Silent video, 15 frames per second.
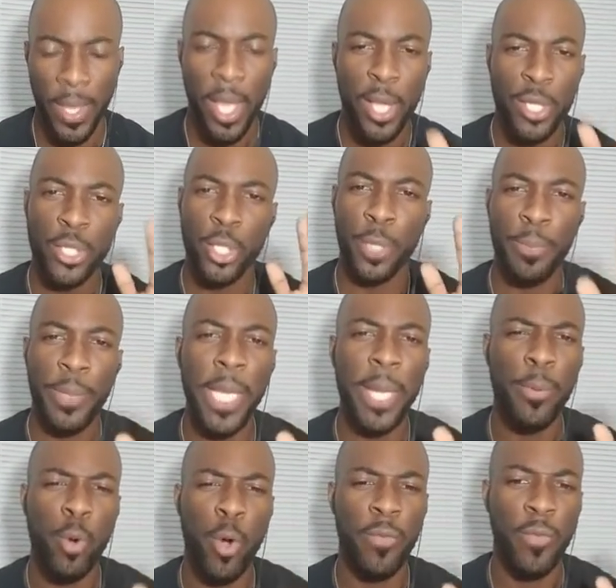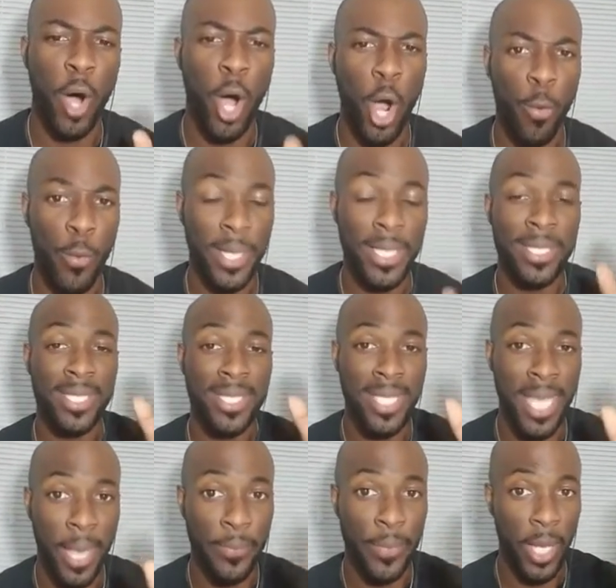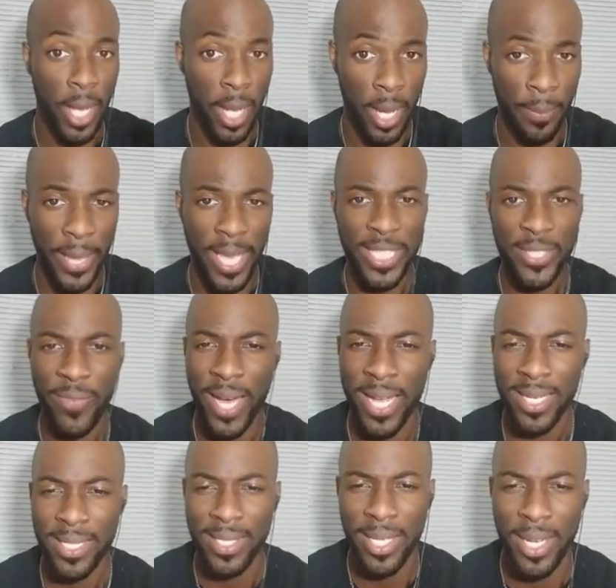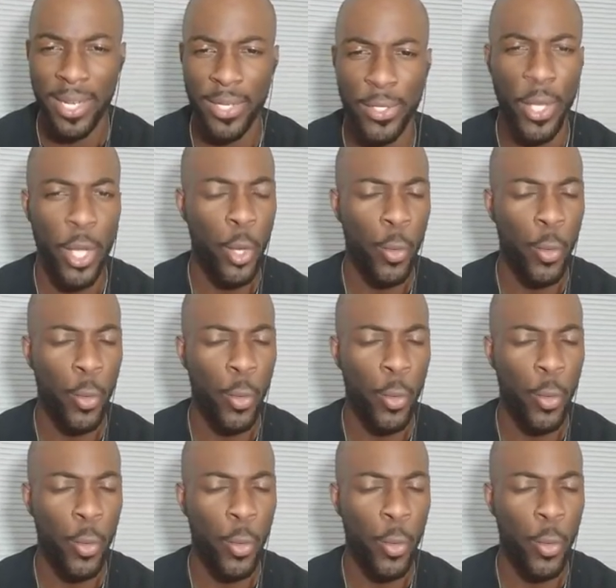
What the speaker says: So the people who have already stepped up as volunteers,